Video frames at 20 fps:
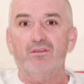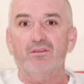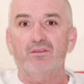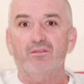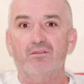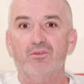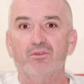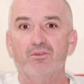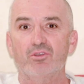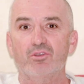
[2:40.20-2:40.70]

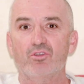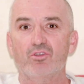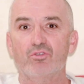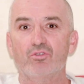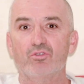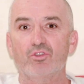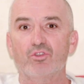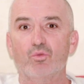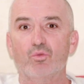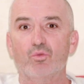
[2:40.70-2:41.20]
We could
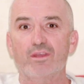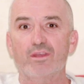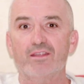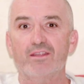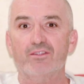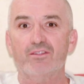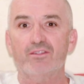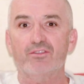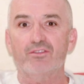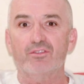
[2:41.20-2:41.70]
call it
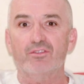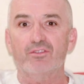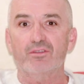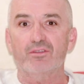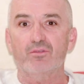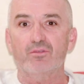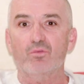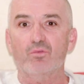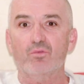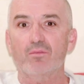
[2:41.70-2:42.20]
awareness. I
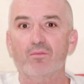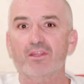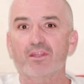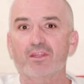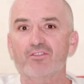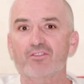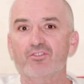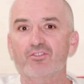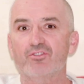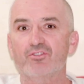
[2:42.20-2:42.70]
think Ram
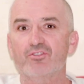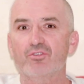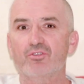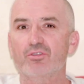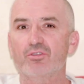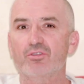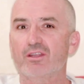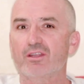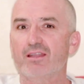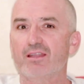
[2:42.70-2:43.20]
Dass used to
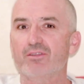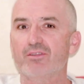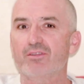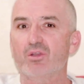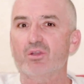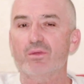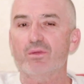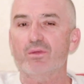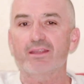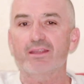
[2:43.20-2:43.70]
call it loving
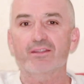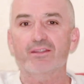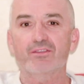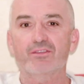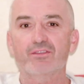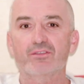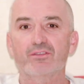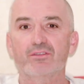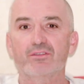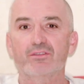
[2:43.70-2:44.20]
awareness.